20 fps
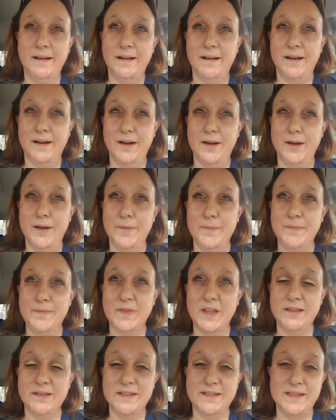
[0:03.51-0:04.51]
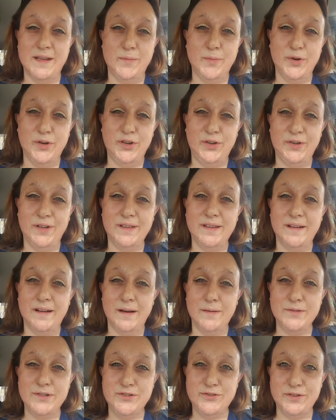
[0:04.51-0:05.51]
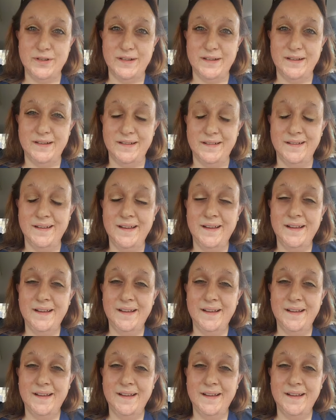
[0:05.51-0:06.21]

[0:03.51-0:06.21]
in the same burn unit that I was treated in,